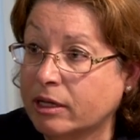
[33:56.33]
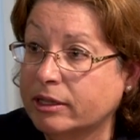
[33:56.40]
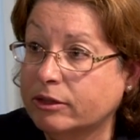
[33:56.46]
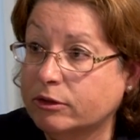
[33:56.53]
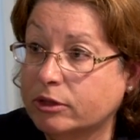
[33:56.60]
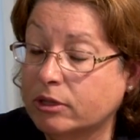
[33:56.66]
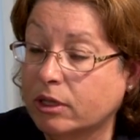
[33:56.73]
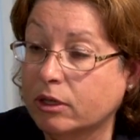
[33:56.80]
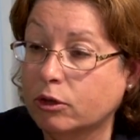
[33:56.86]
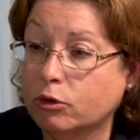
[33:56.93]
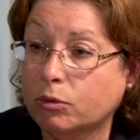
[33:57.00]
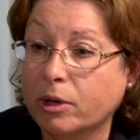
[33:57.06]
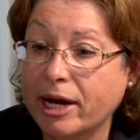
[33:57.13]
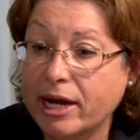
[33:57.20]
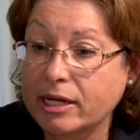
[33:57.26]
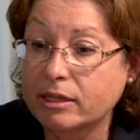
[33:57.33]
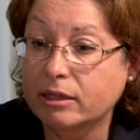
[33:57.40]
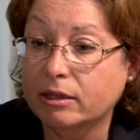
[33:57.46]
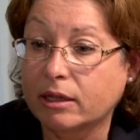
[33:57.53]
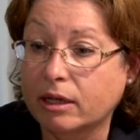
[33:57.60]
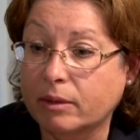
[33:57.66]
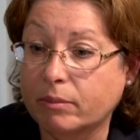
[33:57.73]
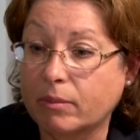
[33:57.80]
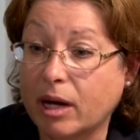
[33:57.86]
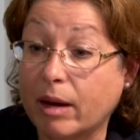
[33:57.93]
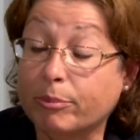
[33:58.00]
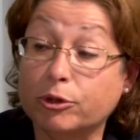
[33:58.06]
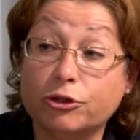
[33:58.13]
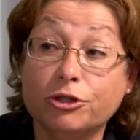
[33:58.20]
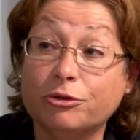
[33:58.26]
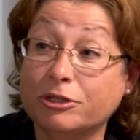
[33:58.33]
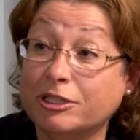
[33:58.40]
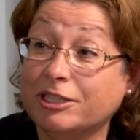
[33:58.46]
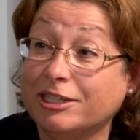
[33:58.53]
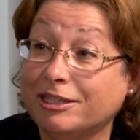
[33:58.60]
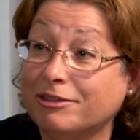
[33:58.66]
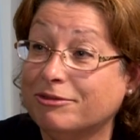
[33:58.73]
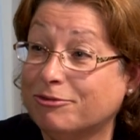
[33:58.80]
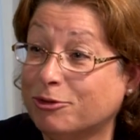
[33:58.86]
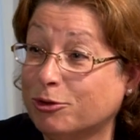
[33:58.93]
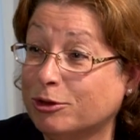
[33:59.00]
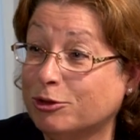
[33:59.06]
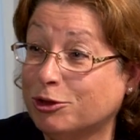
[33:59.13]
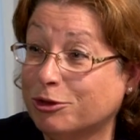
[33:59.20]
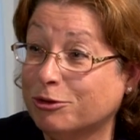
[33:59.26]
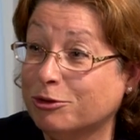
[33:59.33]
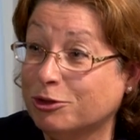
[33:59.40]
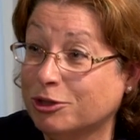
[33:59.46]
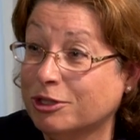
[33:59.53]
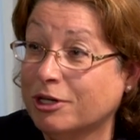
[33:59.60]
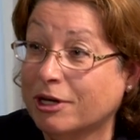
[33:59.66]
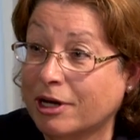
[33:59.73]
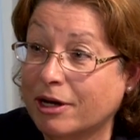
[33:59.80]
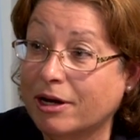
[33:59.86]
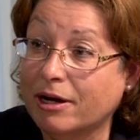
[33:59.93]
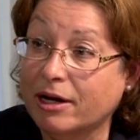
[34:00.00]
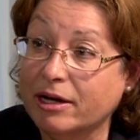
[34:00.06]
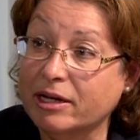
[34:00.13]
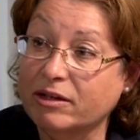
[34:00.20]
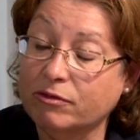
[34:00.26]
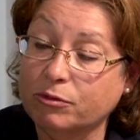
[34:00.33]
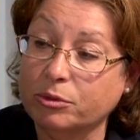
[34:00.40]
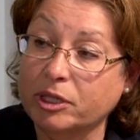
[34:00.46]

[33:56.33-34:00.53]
There's a great opportunity for the church if